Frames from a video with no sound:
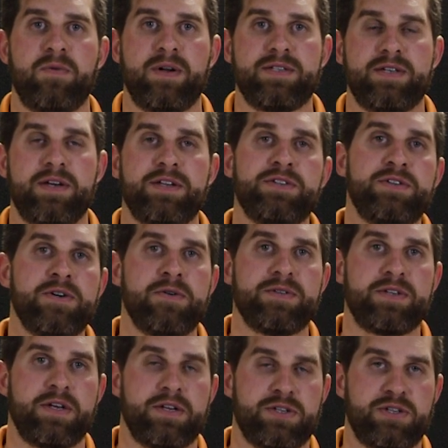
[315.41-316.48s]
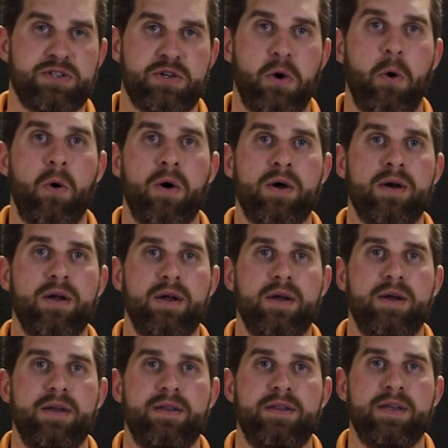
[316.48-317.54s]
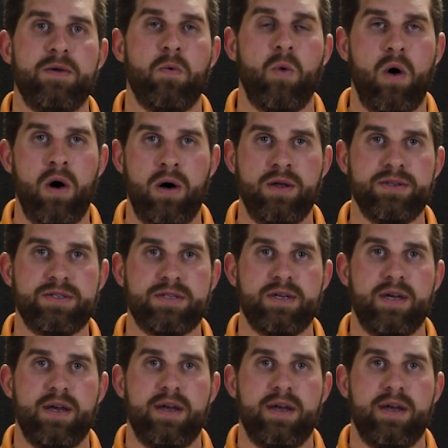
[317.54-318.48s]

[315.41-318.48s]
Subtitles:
What it's going to do is going to score the walls,